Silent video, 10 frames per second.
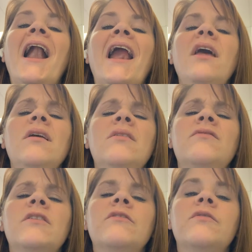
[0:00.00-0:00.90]
Get a good
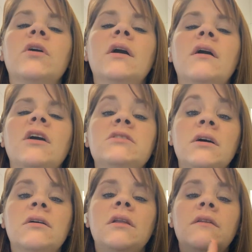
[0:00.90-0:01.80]
feel for it. Our
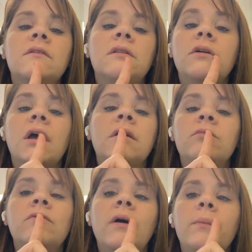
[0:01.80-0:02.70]
tongue needs to learn how to
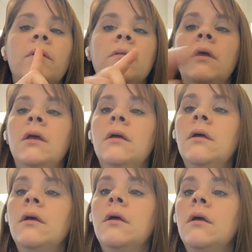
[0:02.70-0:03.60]
move up and
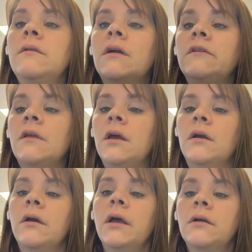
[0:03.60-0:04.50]
touch that
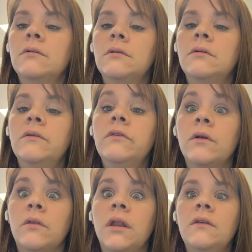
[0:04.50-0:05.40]
area.
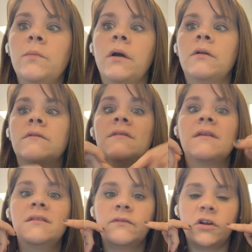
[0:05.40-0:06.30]
So the next part is the
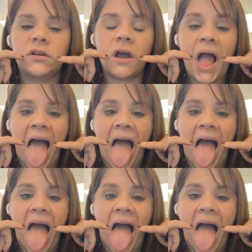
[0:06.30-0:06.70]
sides of our tongue.